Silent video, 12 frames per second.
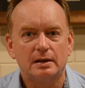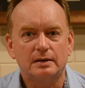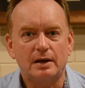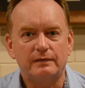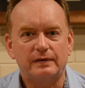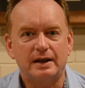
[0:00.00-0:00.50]

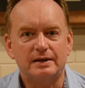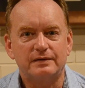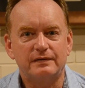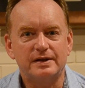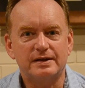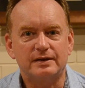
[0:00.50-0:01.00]
Don't forget to
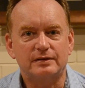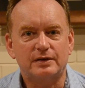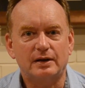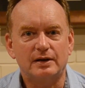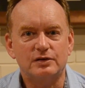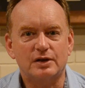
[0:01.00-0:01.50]
visit
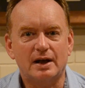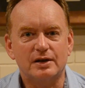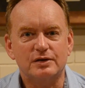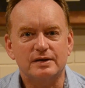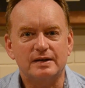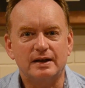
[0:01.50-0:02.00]

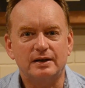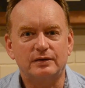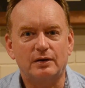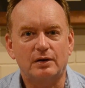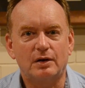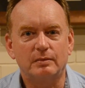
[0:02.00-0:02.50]

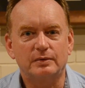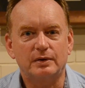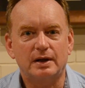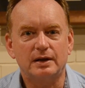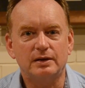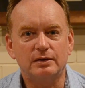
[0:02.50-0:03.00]

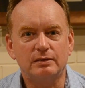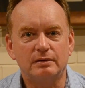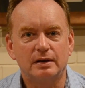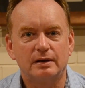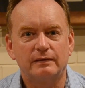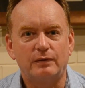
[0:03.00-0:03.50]
totaleducationcentre.com.au
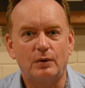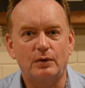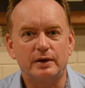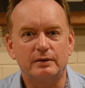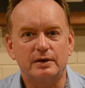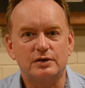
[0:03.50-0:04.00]
for
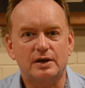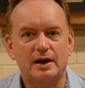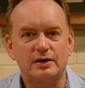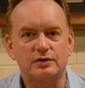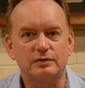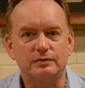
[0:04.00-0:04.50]
all your
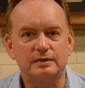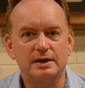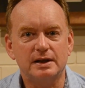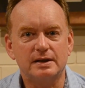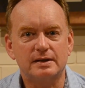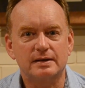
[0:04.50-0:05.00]
educational
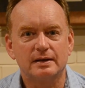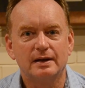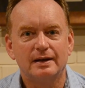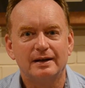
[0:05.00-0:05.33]
needs.